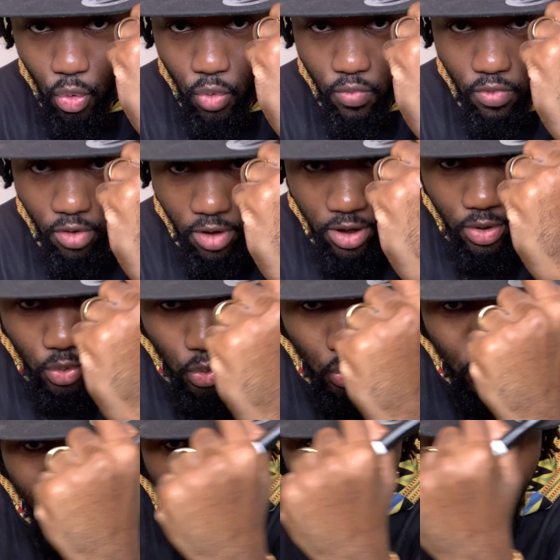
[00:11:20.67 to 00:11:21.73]
over and
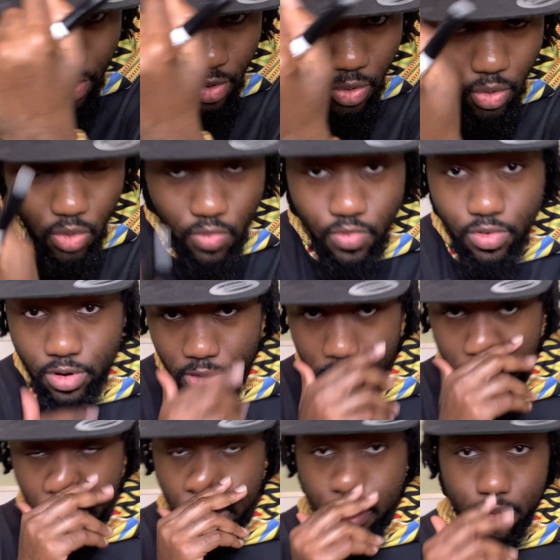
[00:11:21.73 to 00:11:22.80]
over and over
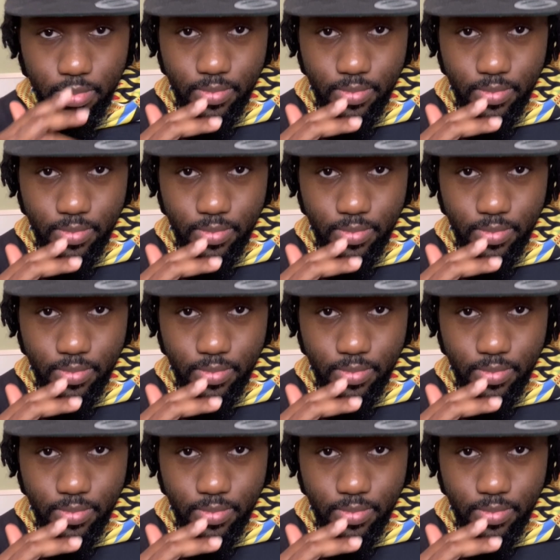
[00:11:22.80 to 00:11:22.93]
again,